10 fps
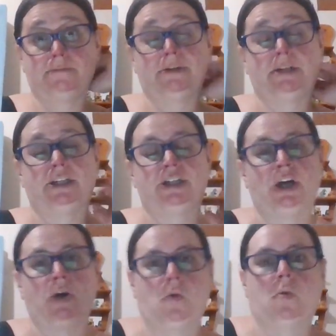really
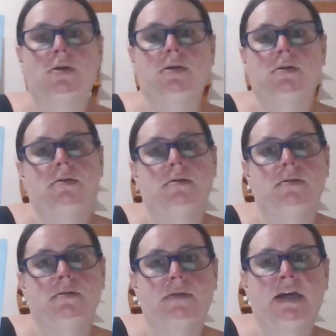show
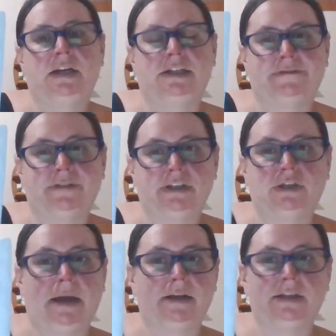any difference,
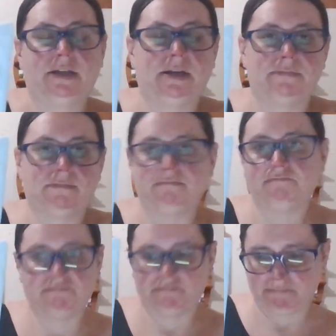so I just said,
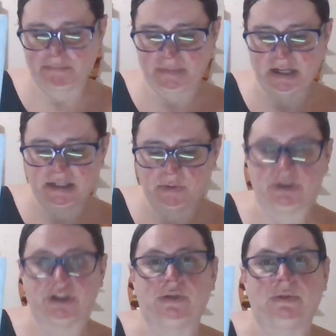that's it,
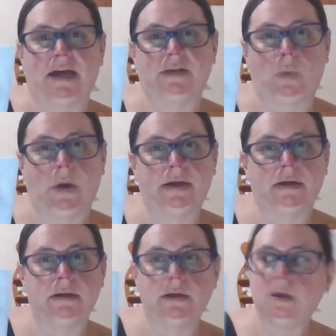we'll just do it as one.